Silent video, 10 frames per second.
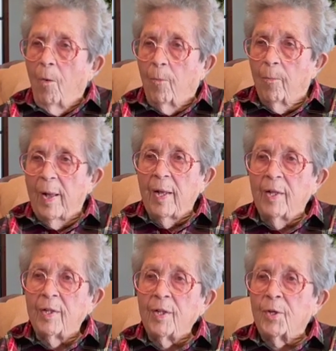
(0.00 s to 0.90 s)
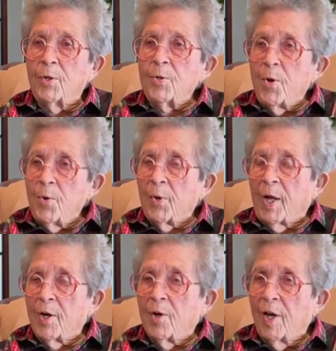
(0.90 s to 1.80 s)
Well, you know
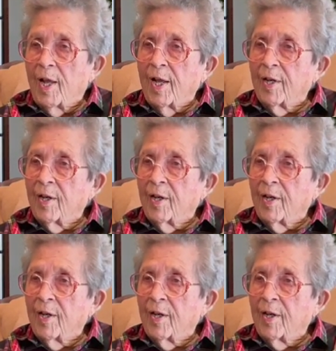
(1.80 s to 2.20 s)
Caroline